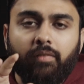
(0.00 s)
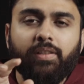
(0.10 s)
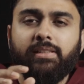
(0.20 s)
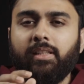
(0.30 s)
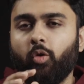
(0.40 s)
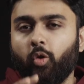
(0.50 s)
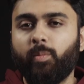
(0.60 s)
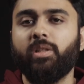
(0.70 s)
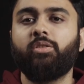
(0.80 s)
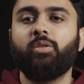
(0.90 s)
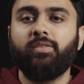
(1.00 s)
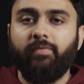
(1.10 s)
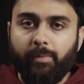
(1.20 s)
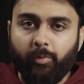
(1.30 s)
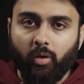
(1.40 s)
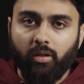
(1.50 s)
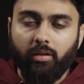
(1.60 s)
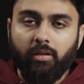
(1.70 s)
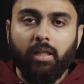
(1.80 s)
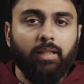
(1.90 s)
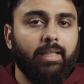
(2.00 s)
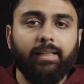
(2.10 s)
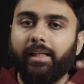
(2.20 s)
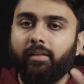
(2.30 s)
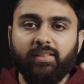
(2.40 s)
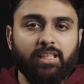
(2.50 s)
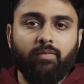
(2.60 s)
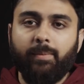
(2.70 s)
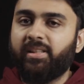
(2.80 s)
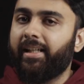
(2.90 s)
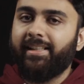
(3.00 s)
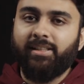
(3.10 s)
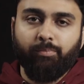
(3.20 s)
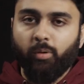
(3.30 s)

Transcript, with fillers: which is an open source web crawler that can visit websites,